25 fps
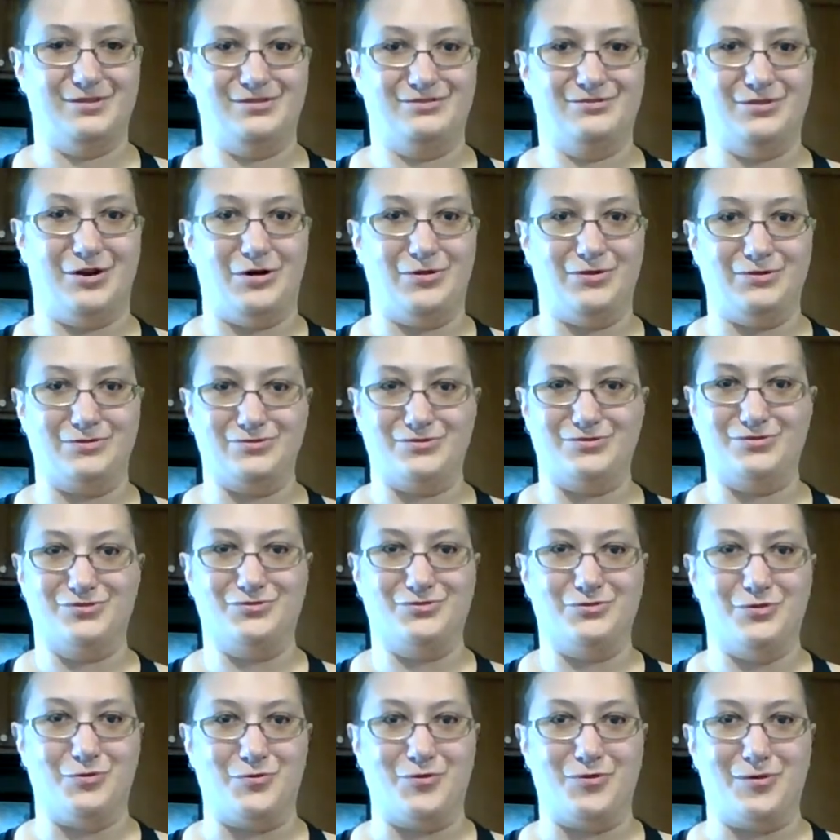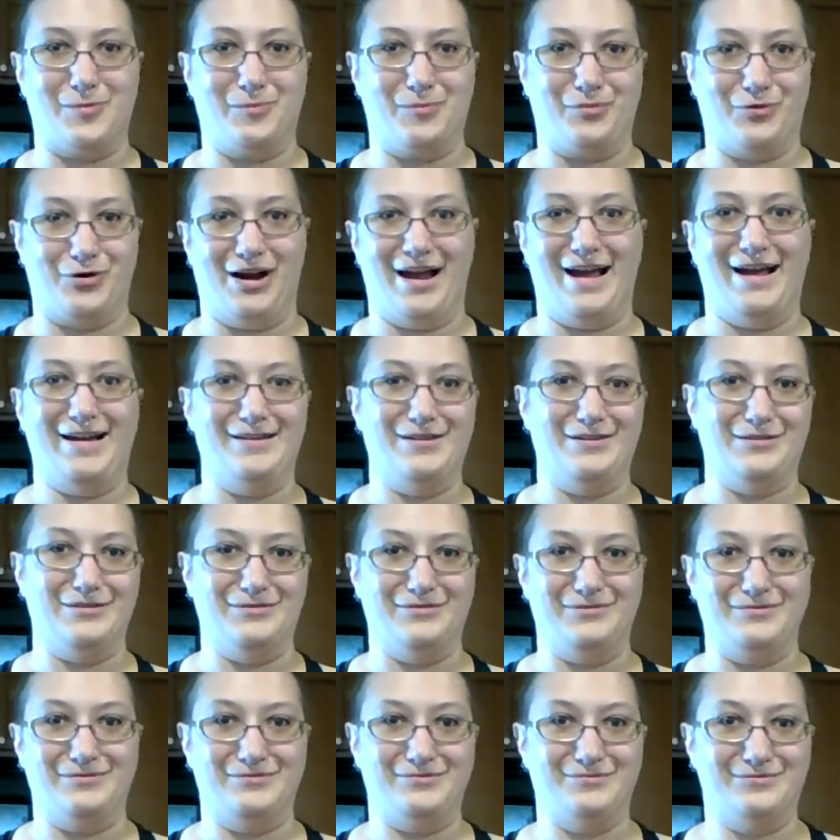dollar store brand
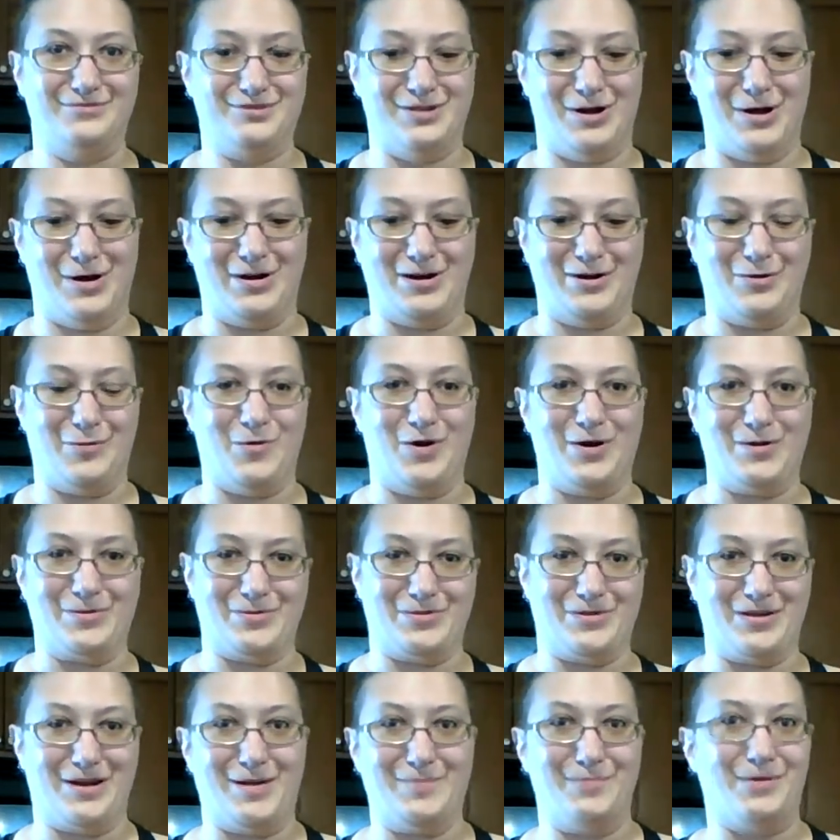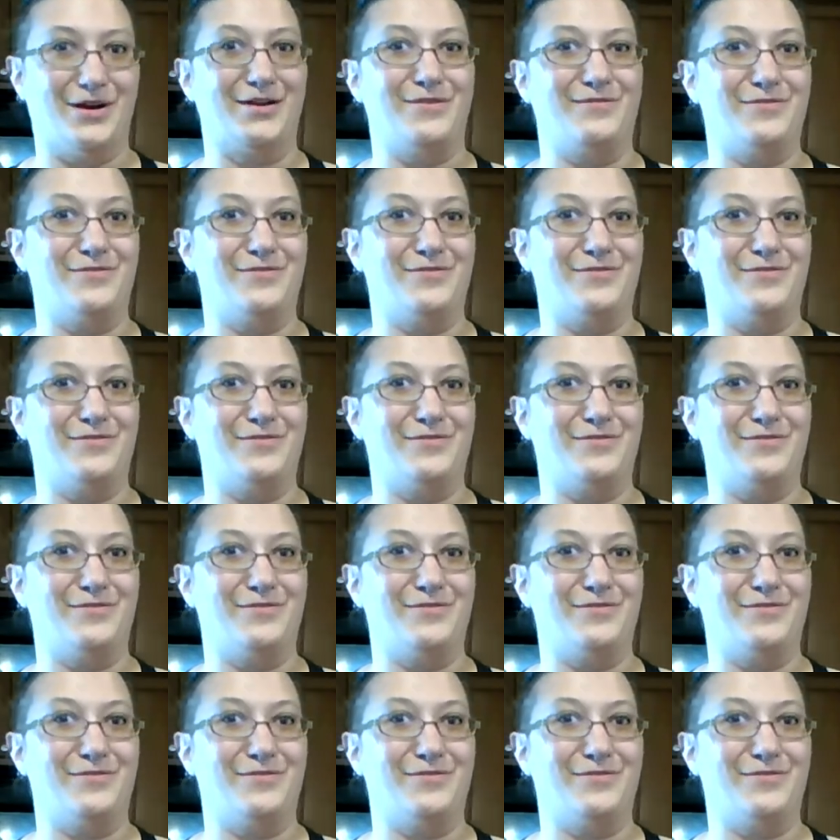of tonic water that I buy